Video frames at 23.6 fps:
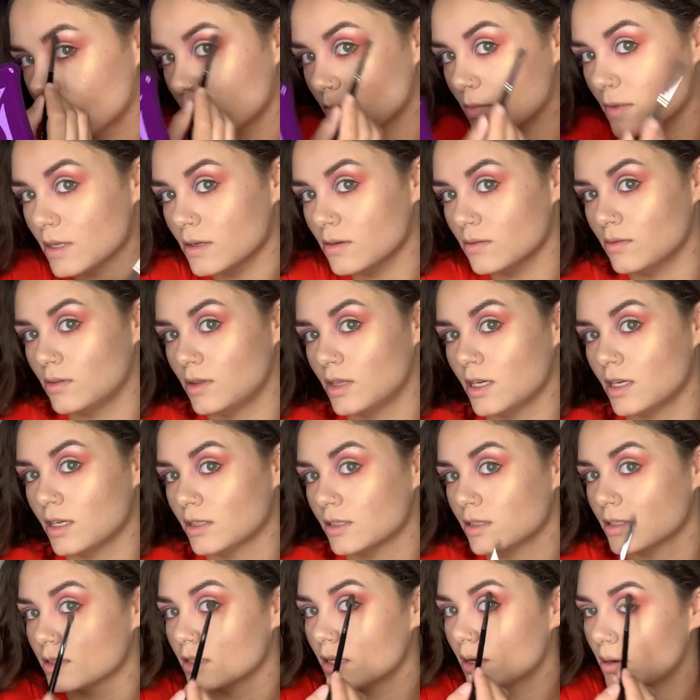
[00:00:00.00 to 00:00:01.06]
Now this
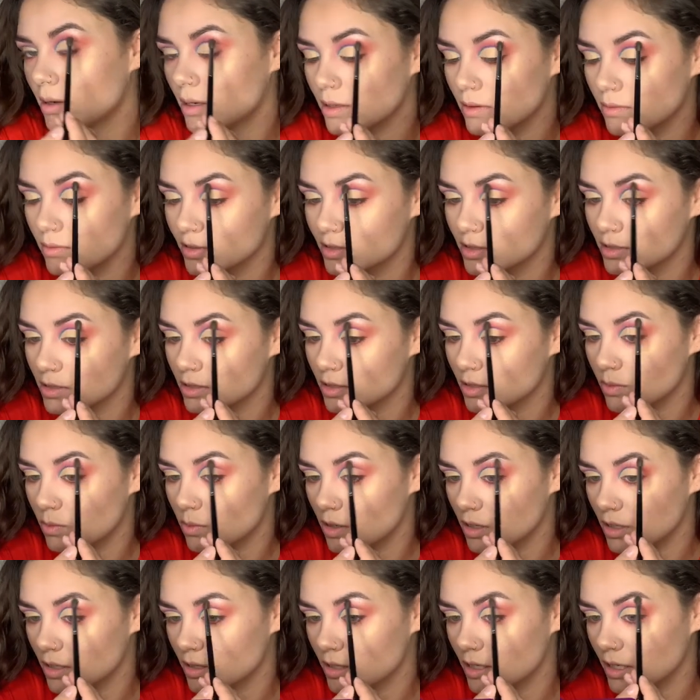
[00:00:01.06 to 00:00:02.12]
is how I originally
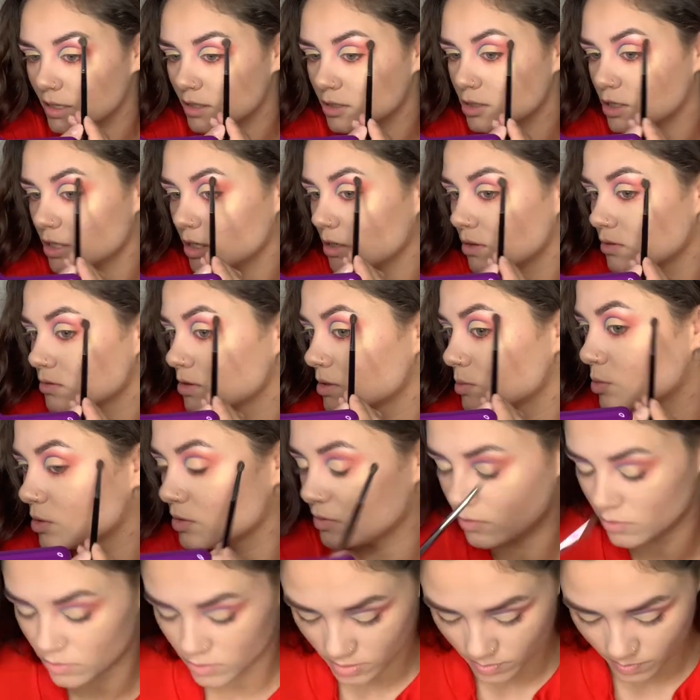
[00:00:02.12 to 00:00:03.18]
wanted that shadow to
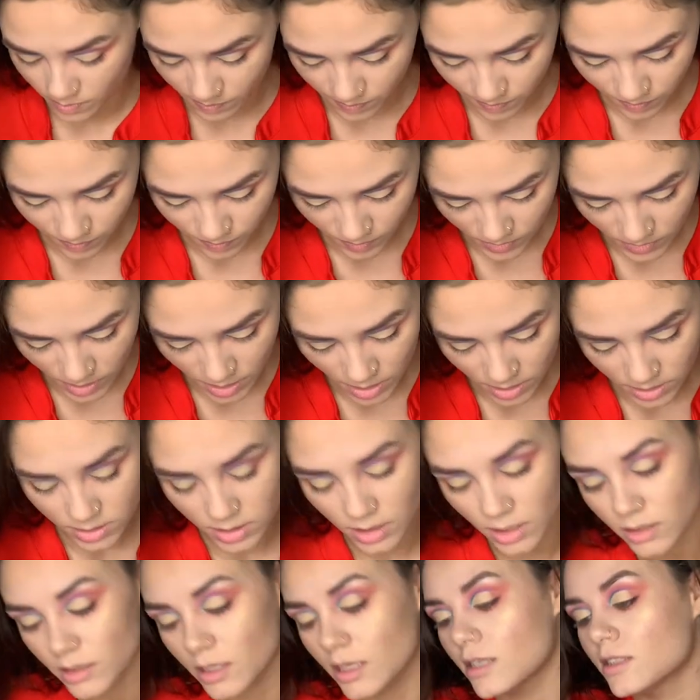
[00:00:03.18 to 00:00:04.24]
perform. It's
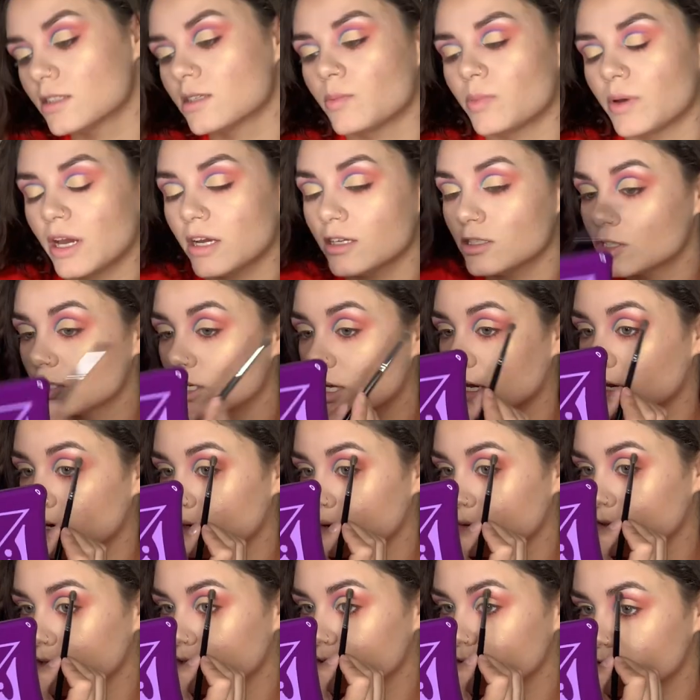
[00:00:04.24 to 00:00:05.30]
not that it's a bad shadow,
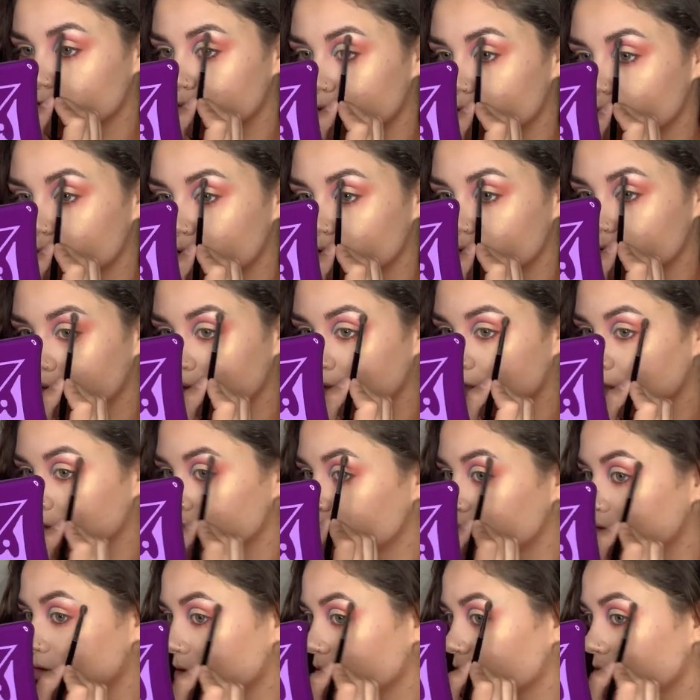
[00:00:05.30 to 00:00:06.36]
it is
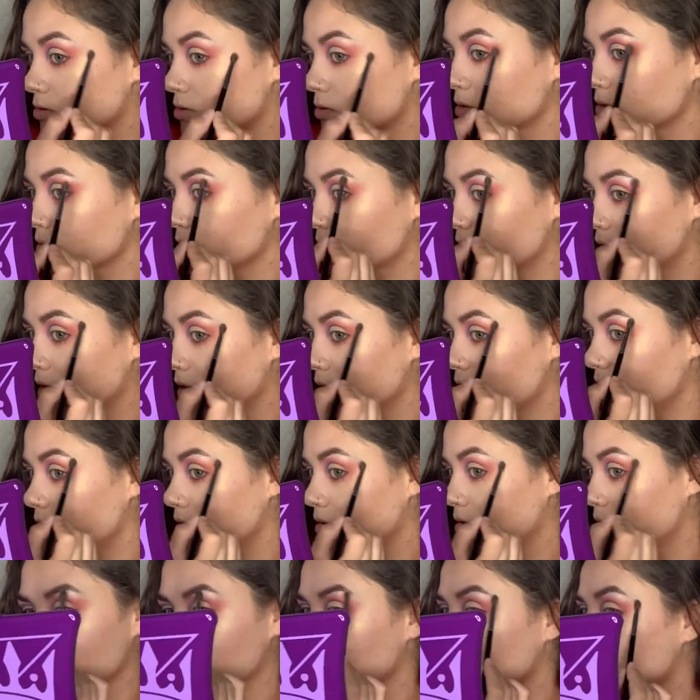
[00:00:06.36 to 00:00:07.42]
drugstore grade.
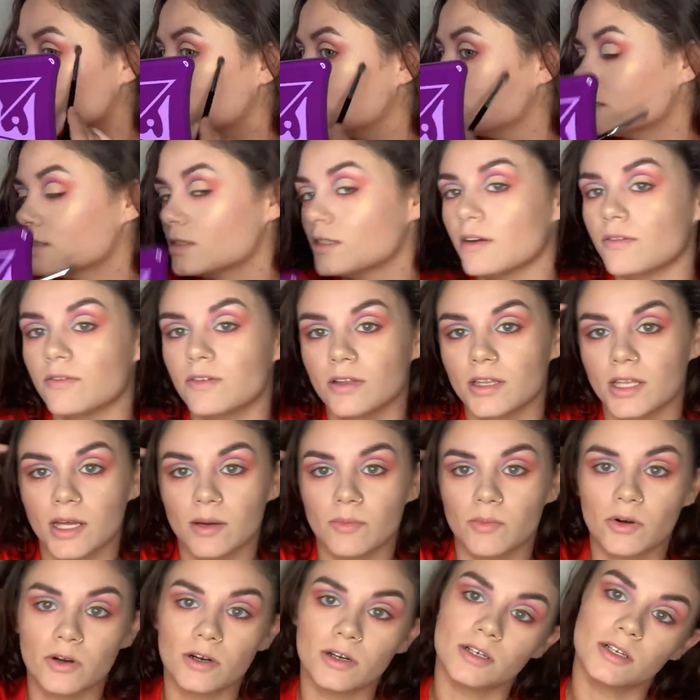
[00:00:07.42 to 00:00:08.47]
This is definitely that
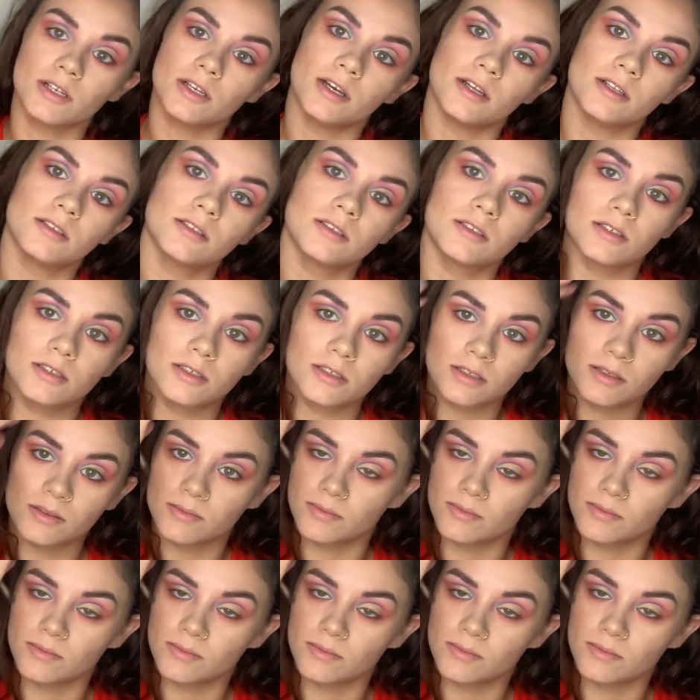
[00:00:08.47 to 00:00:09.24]
more intense